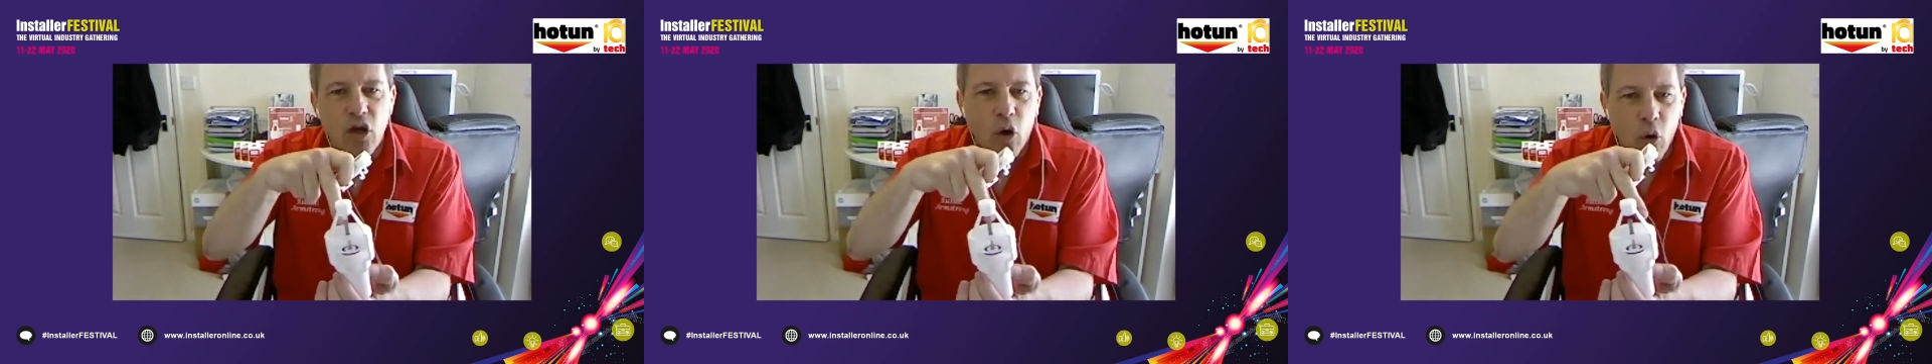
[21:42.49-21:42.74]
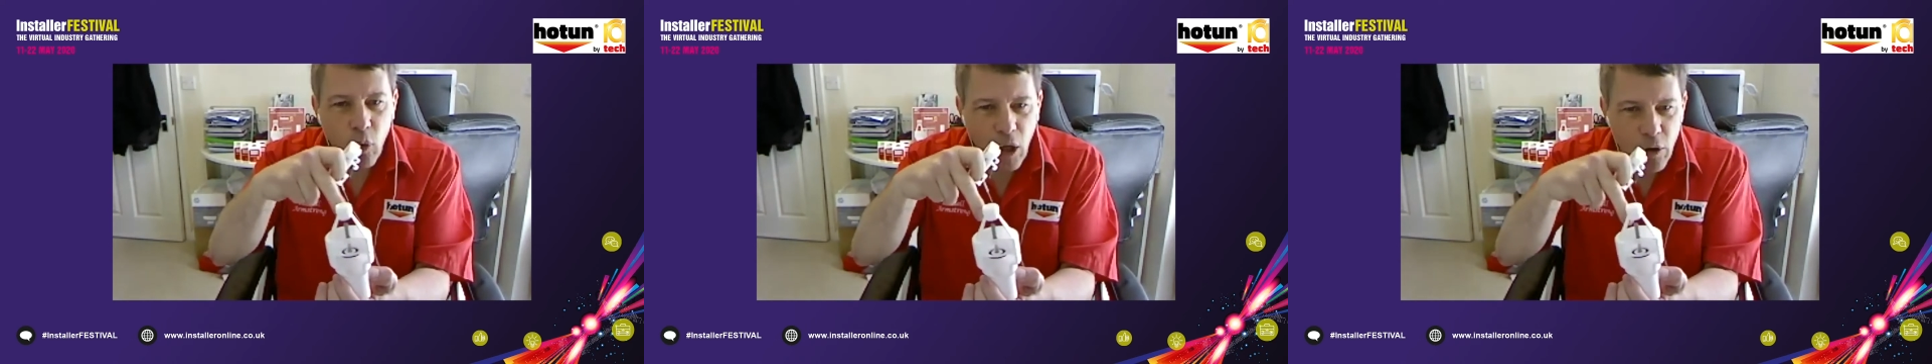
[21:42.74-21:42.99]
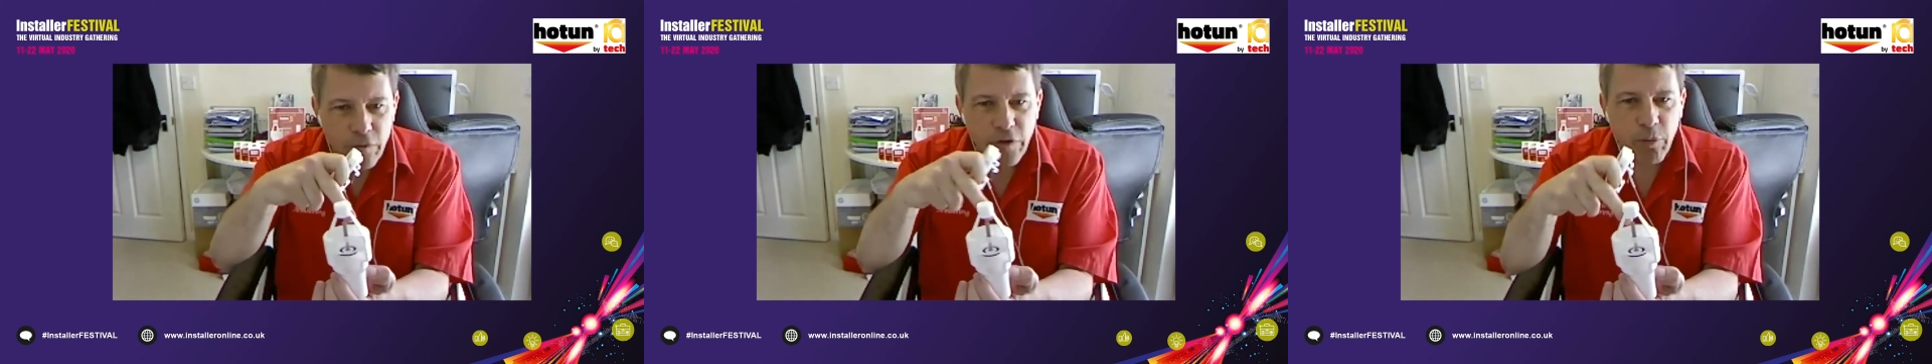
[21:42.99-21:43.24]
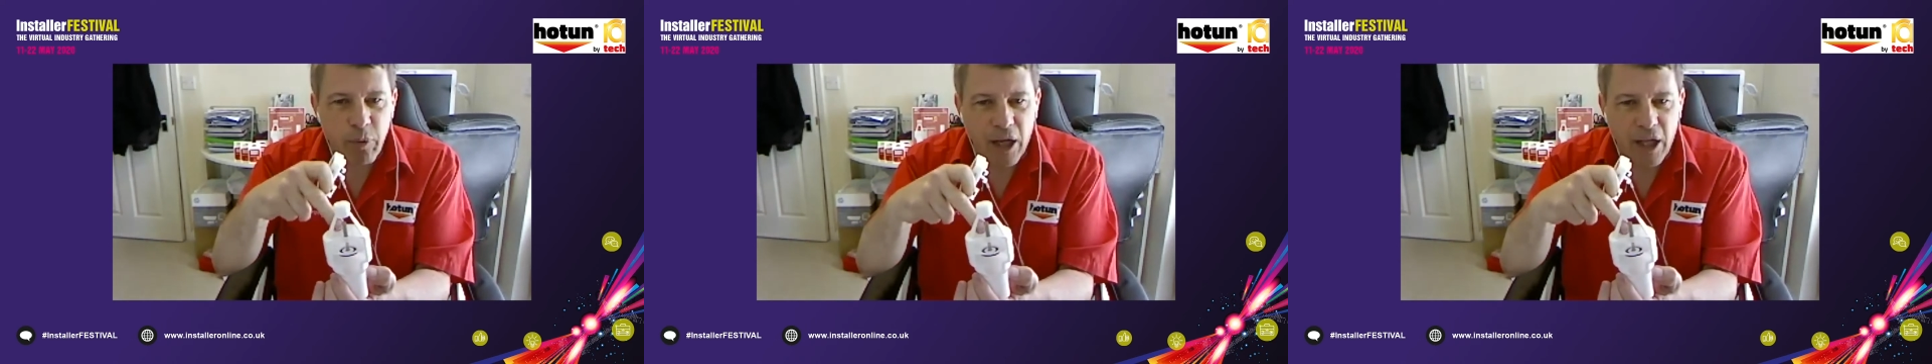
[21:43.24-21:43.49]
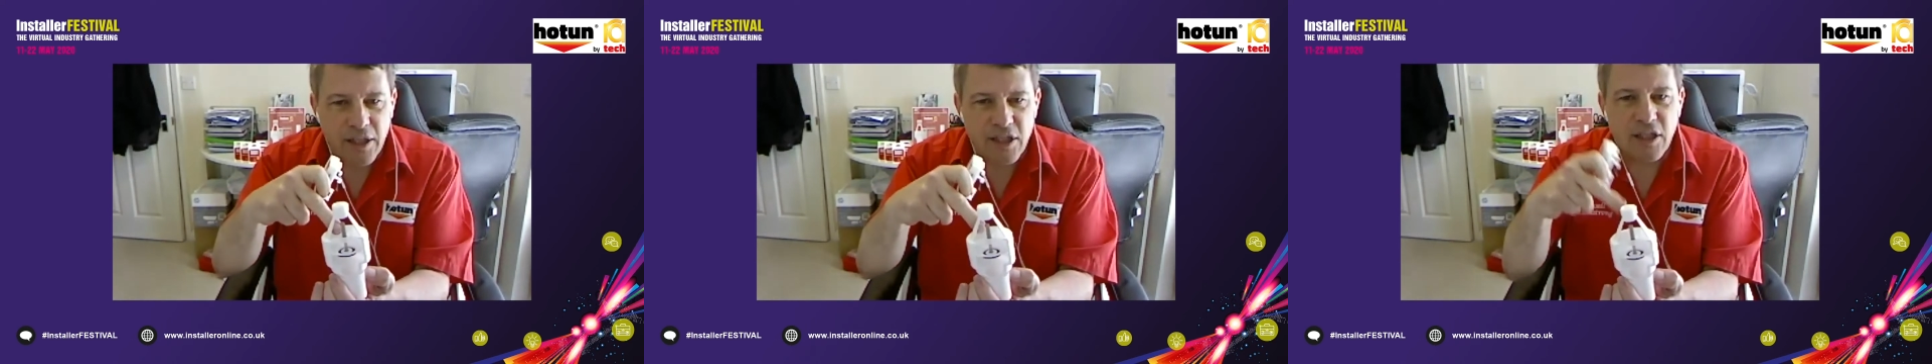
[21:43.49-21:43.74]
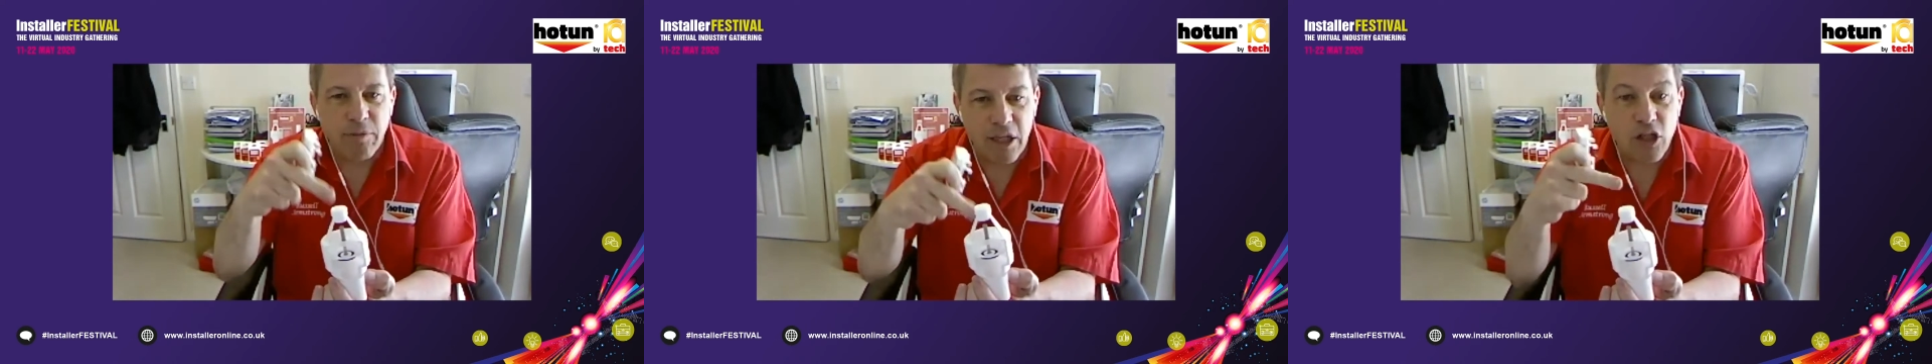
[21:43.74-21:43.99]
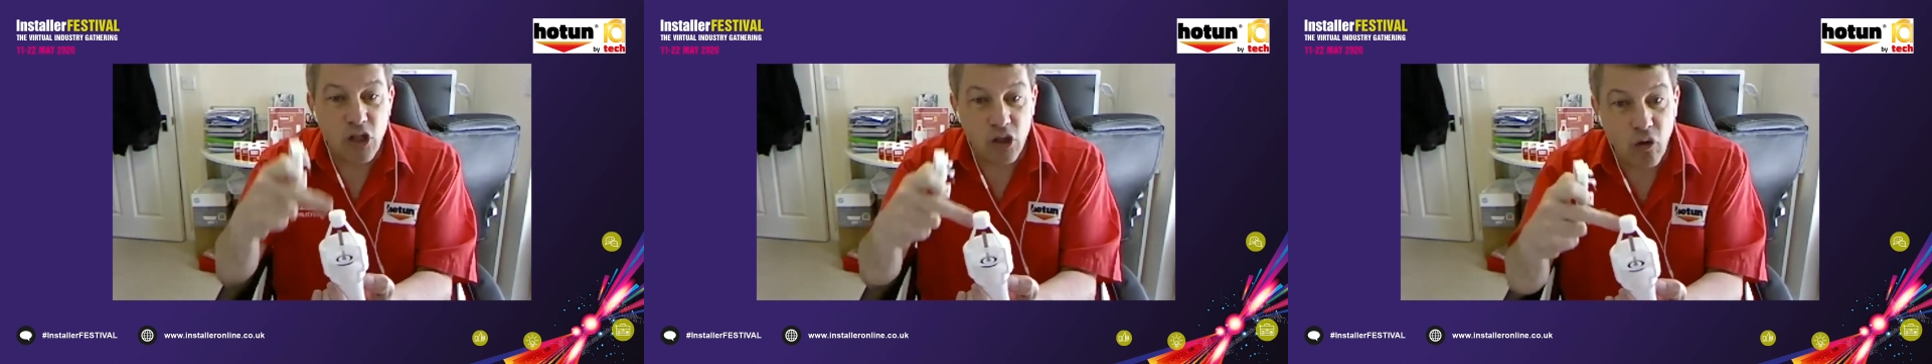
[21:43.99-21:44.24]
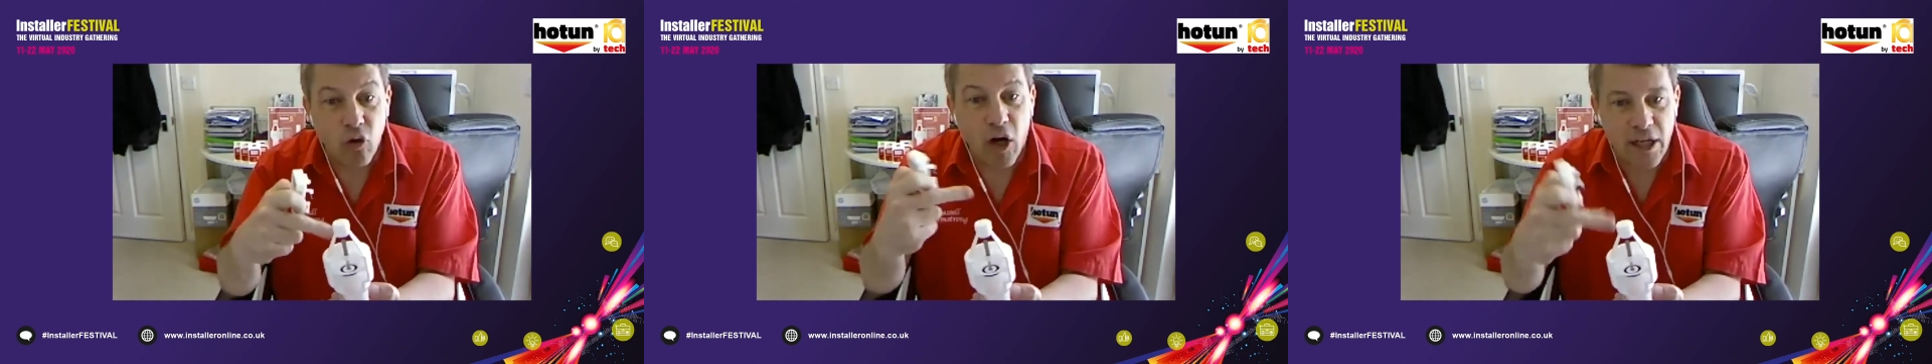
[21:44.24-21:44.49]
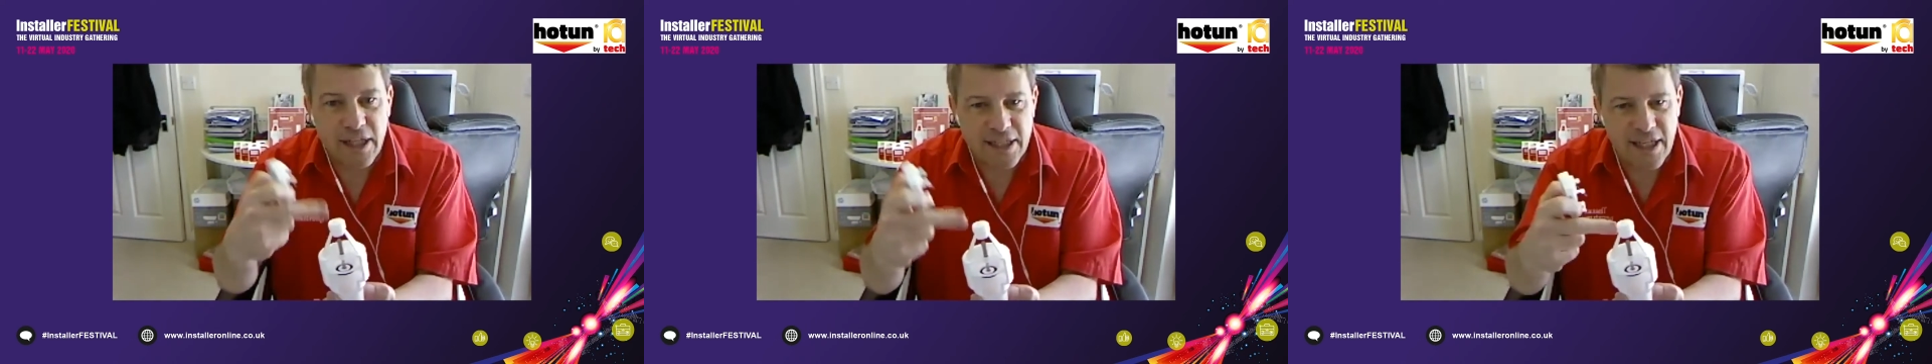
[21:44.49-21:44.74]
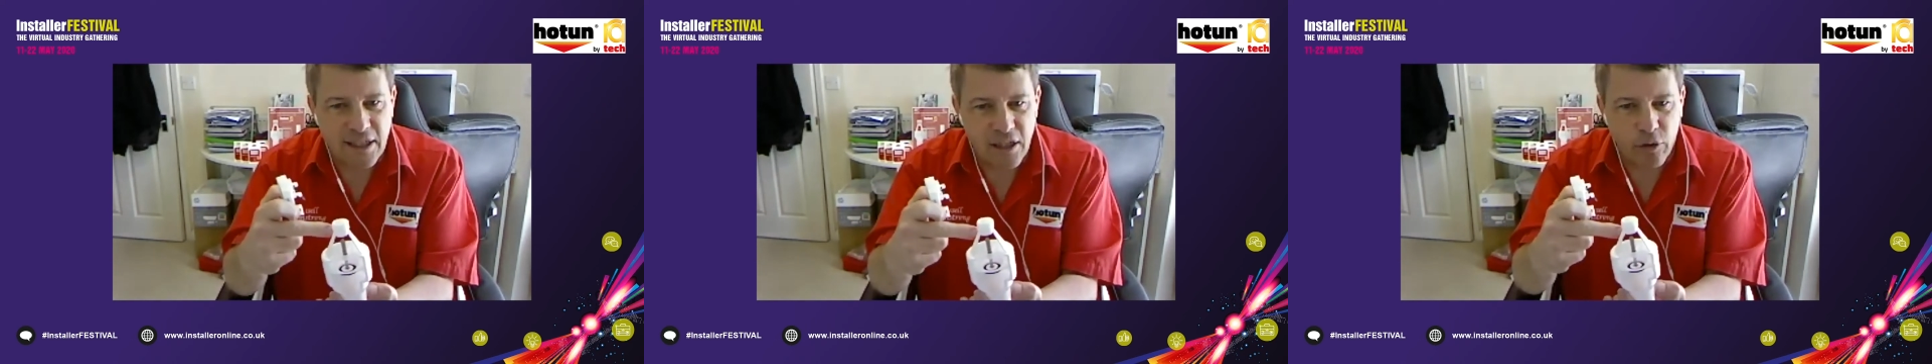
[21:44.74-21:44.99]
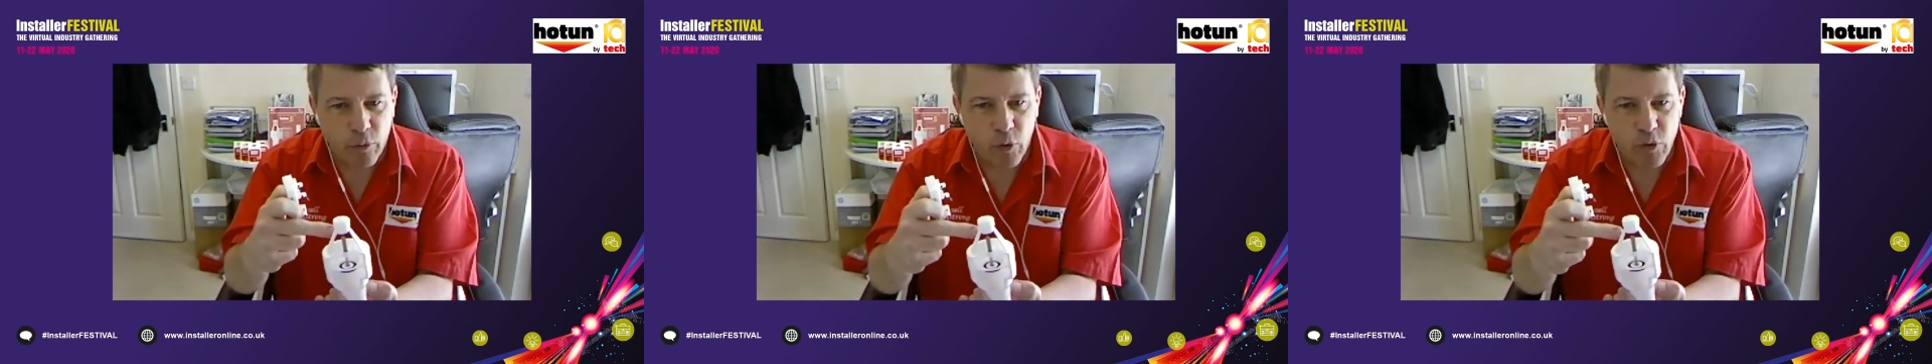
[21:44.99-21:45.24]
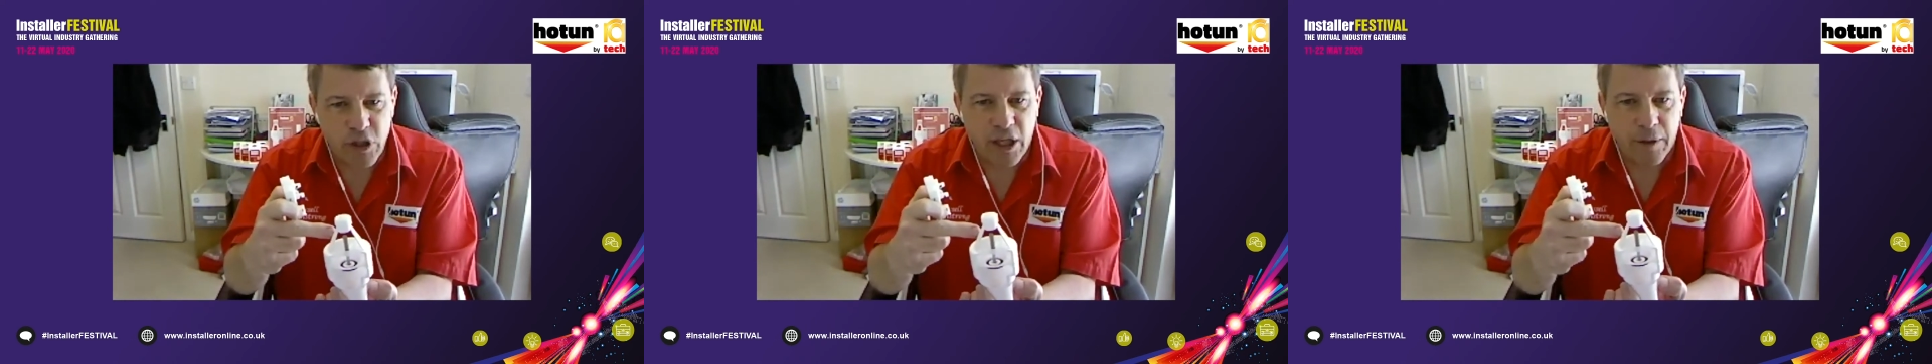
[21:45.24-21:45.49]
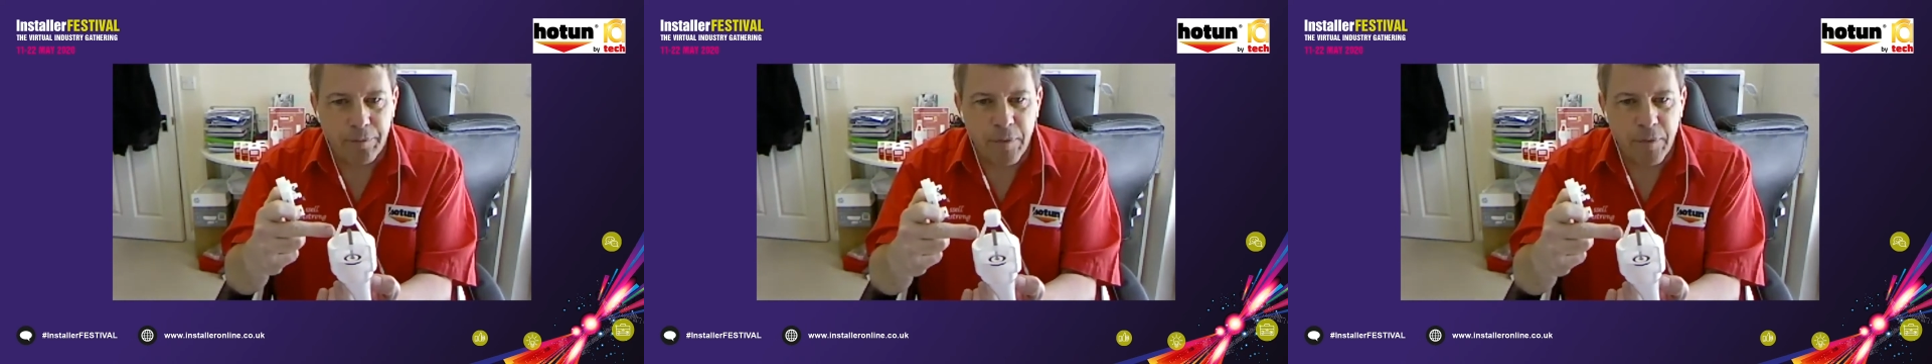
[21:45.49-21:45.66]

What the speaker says: all over the place to make sure I detected the water.